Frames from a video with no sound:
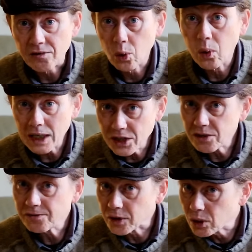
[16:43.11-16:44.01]
Quite a
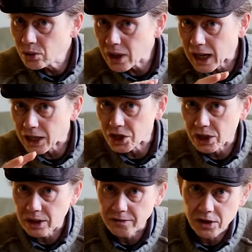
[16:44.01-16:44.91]
few,
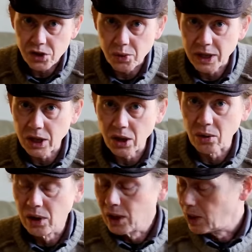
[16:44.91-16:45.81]
actually, of the Zuiko
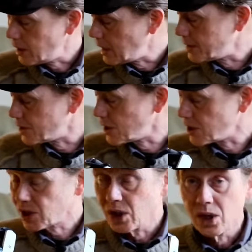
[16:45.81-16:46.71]

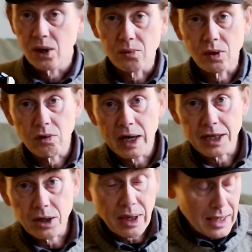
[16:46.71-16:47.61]
lenses were
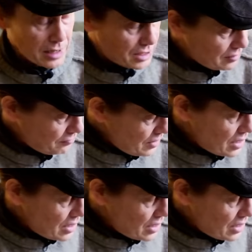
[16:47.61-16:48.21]
radioactive.